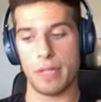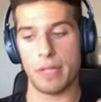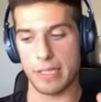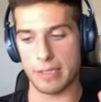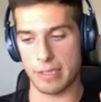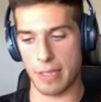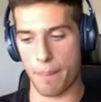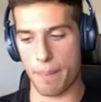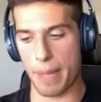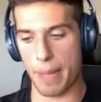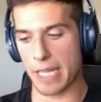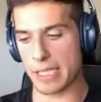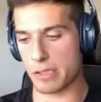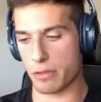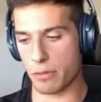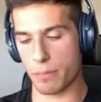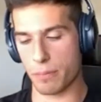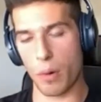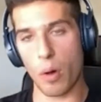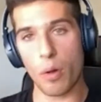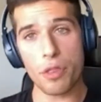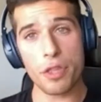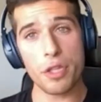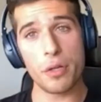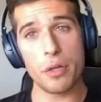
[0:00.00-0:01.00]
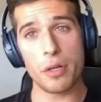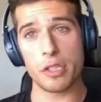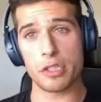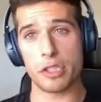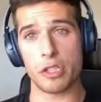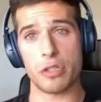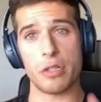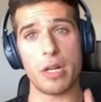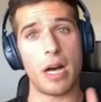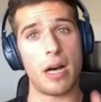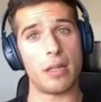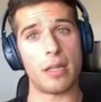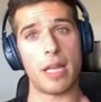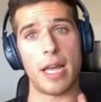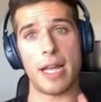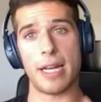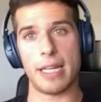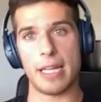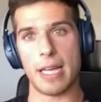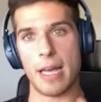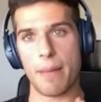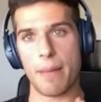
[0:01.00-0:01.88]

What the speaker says: It's the best for both of you because you're not aligning